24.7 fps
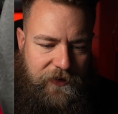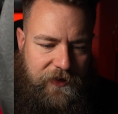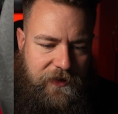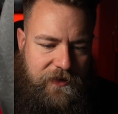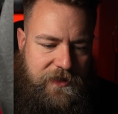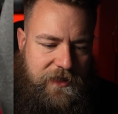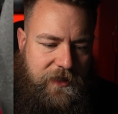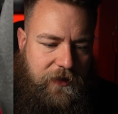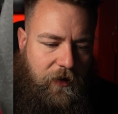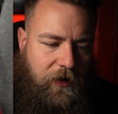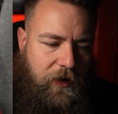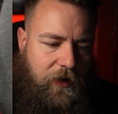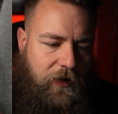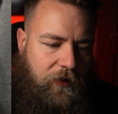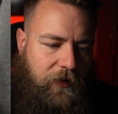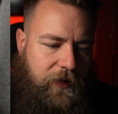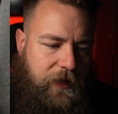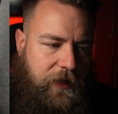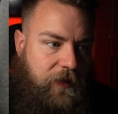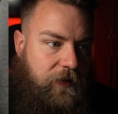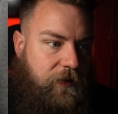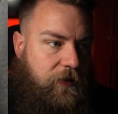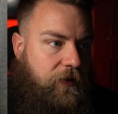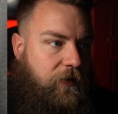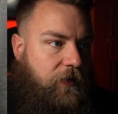See, I
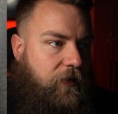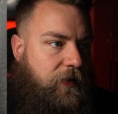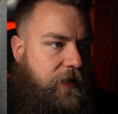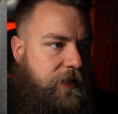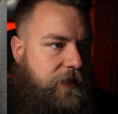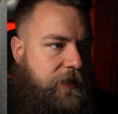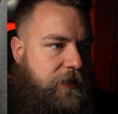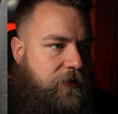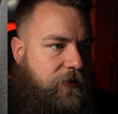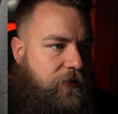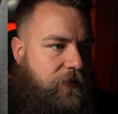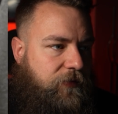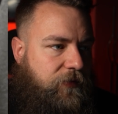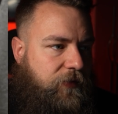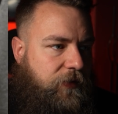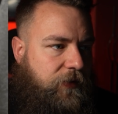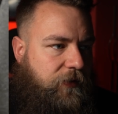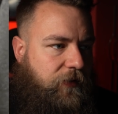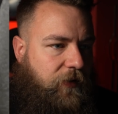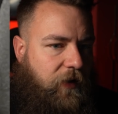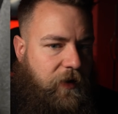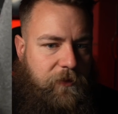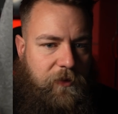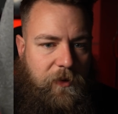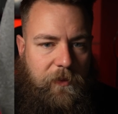like the idea of the
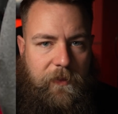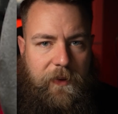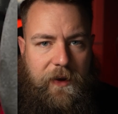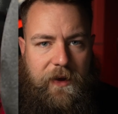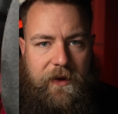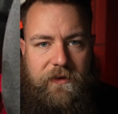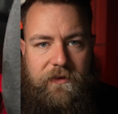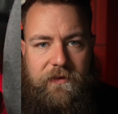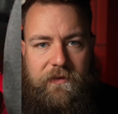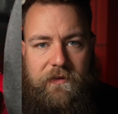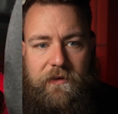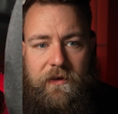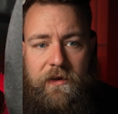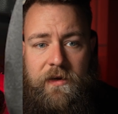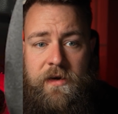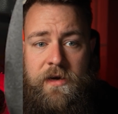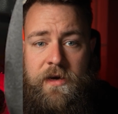diamond mats